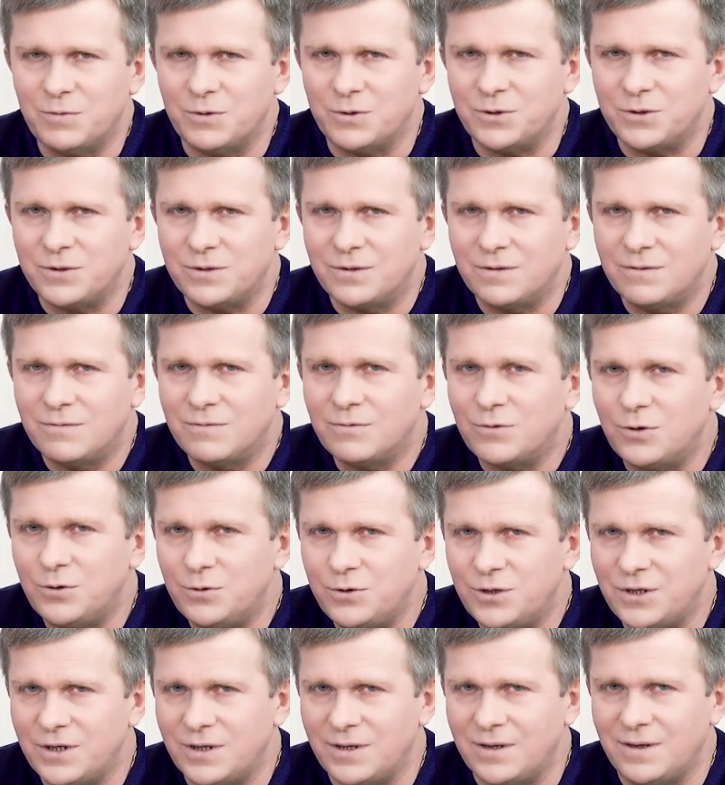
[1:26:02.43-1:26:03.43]
It will
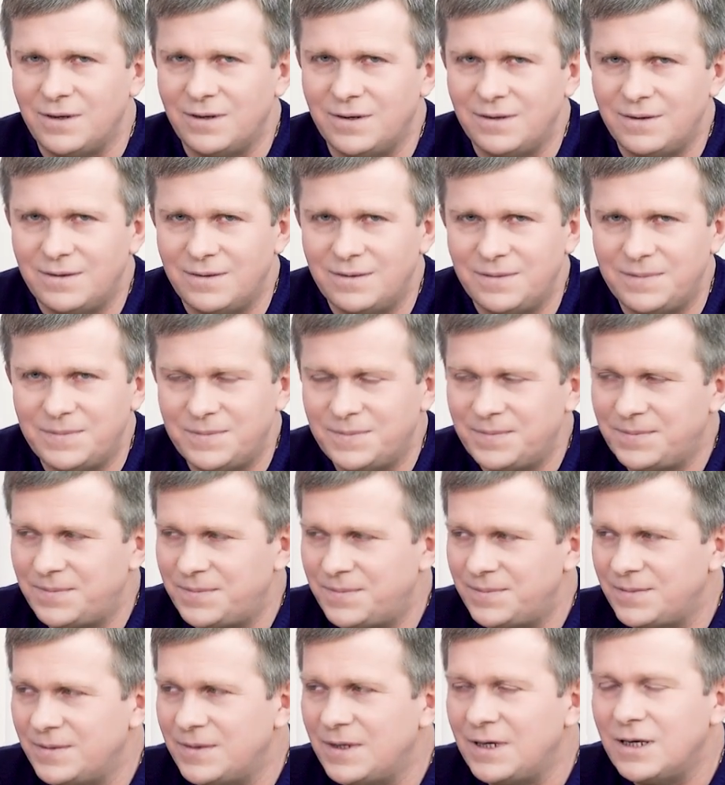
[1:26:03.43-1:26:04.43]
help, my brother,
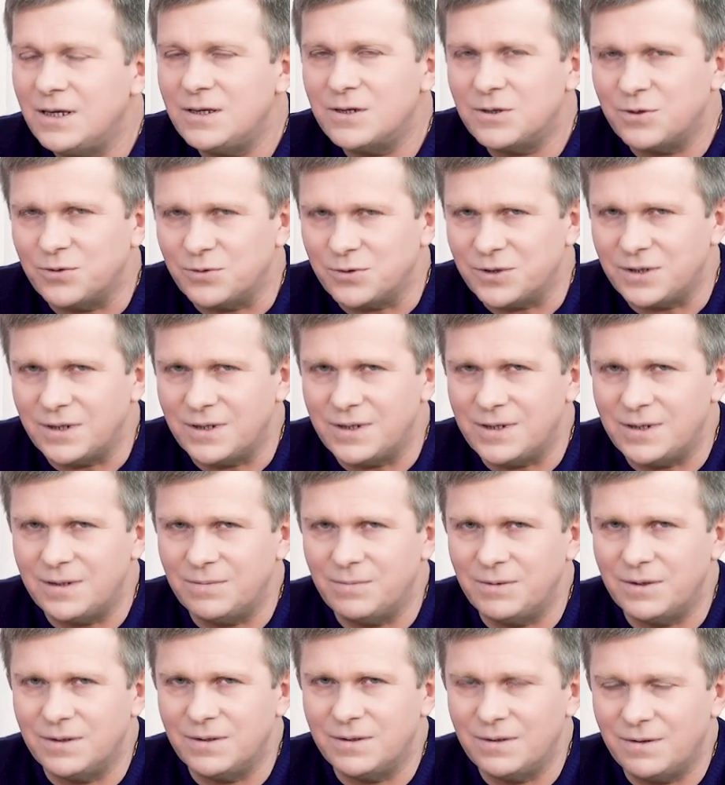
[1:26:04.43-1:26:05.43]
it will. Turn
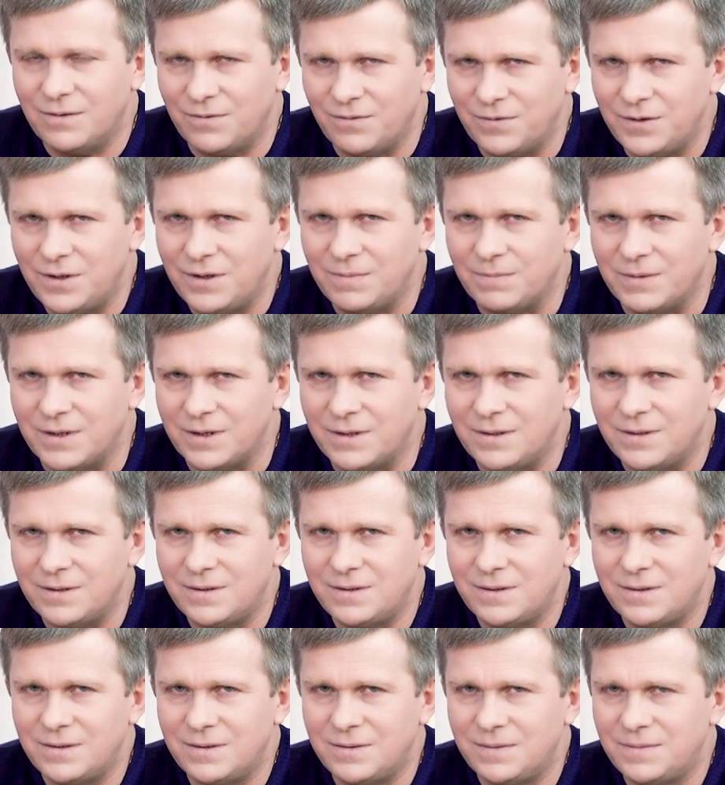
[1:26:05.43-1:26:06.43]
it on and listen
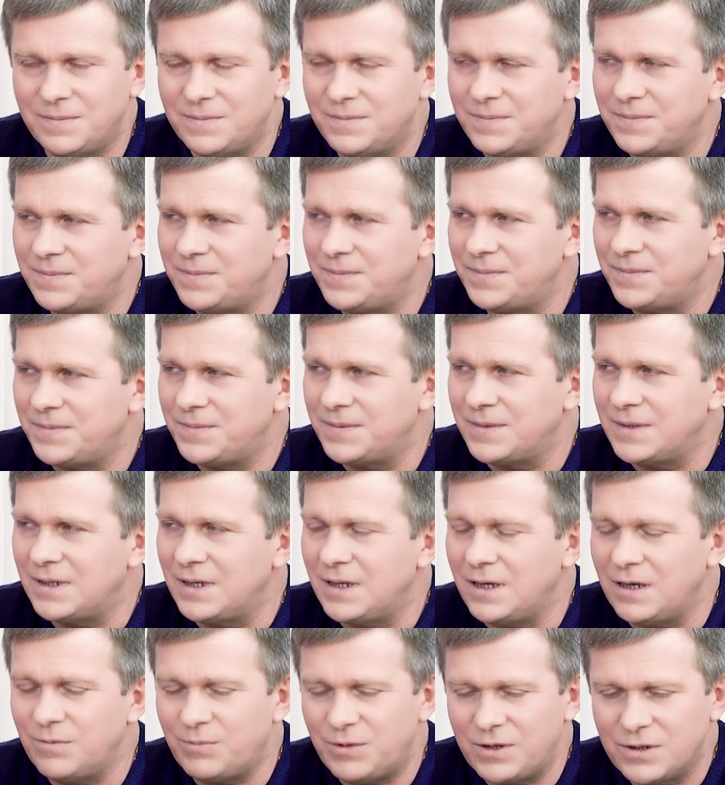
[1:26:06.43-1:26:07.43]
to yourself
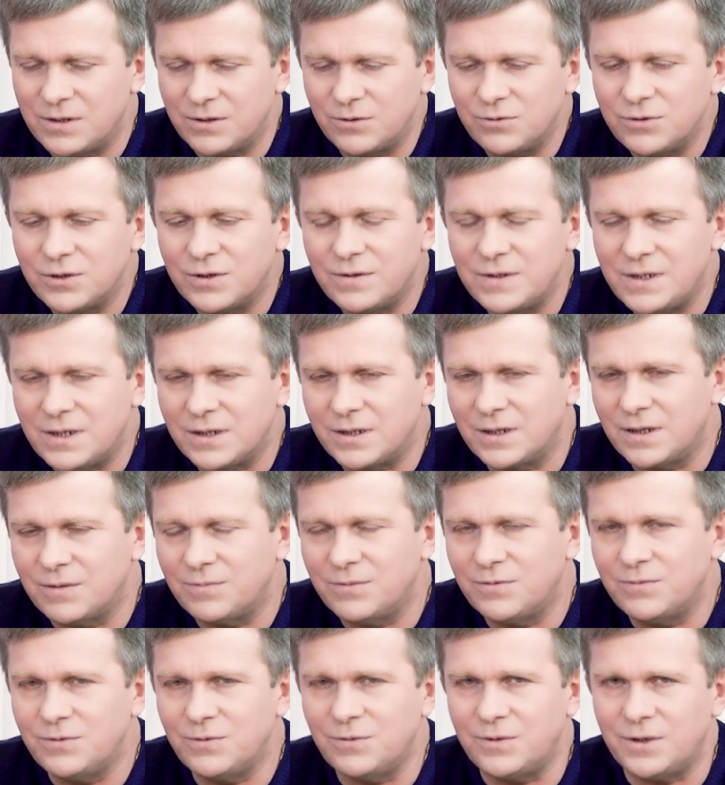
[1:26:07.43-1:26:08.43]
attentively, and listen
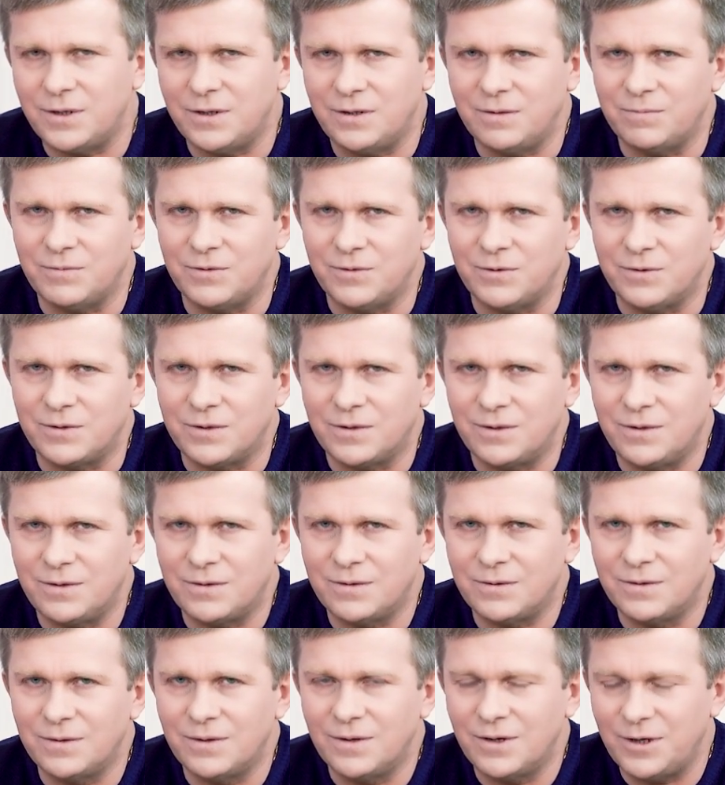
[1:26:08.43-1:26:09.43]
carefully to that
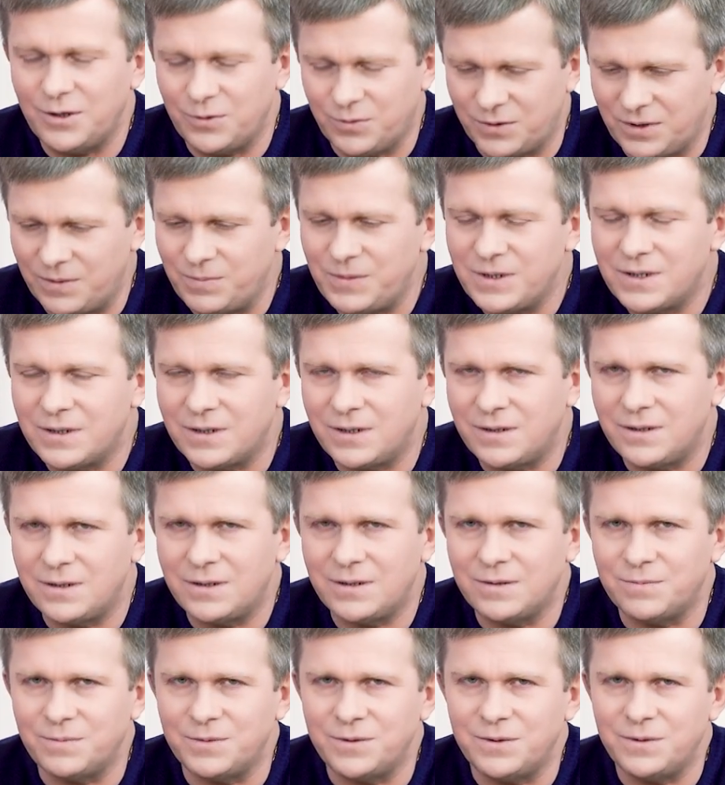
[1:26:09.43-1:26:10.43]
inner response,
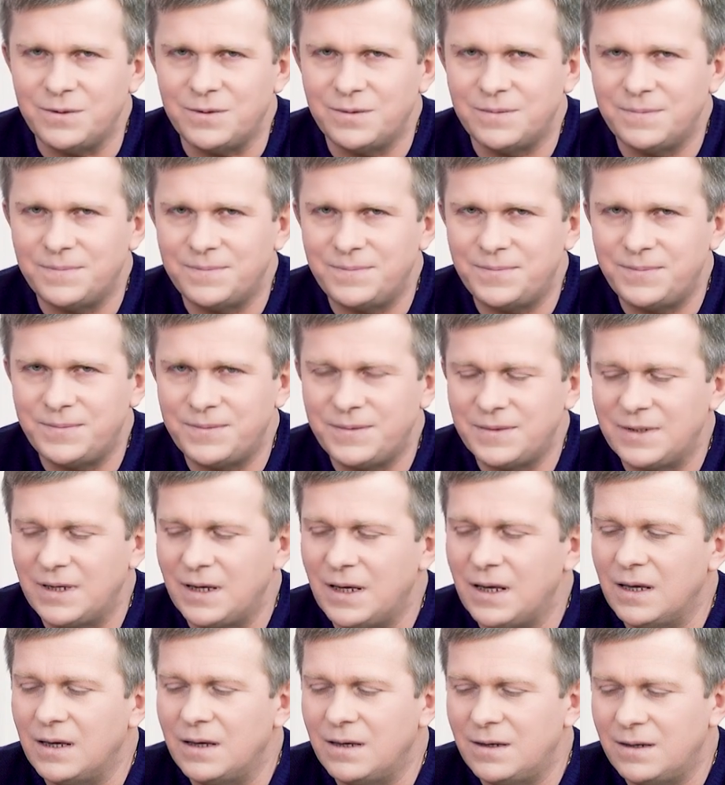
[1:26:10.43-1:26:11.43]
and it will come
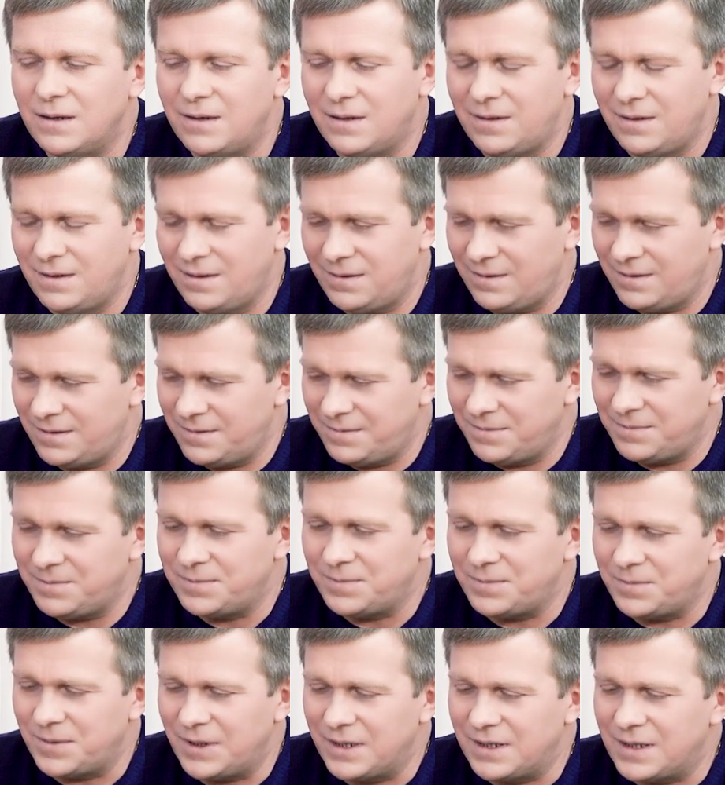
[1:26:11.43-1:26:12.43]
without fail.
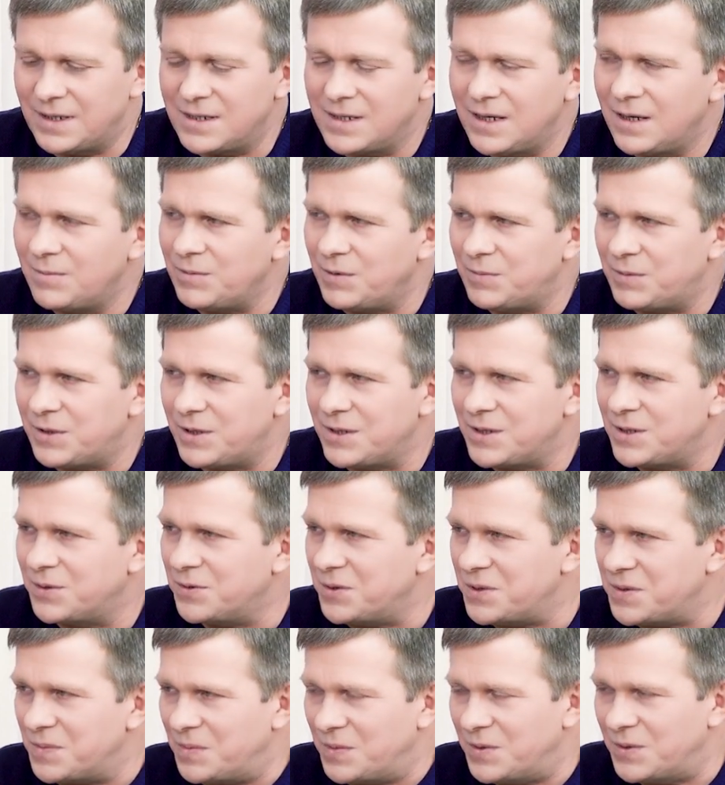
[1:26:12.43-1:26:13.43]
This is the
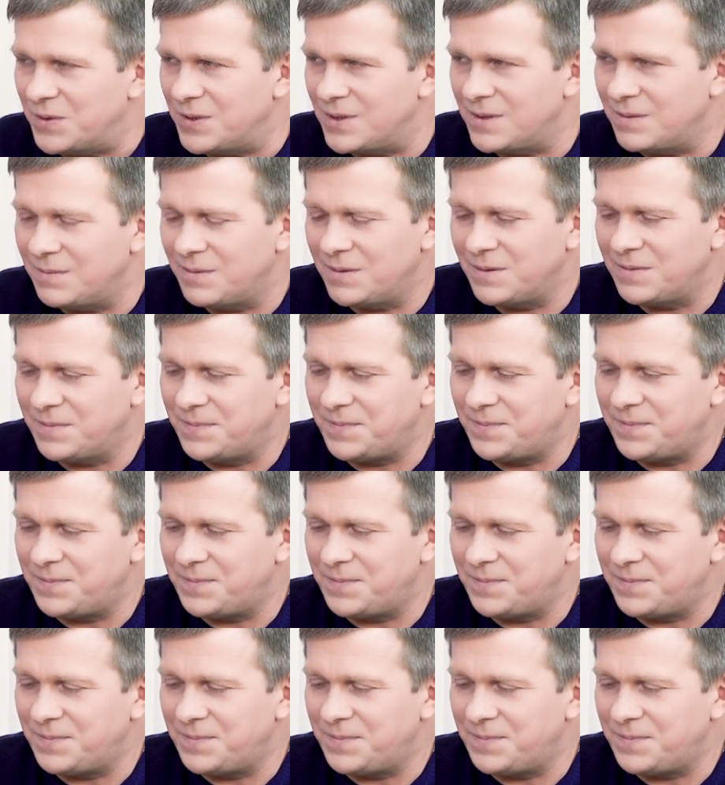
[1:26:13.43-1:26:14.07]
simplest method.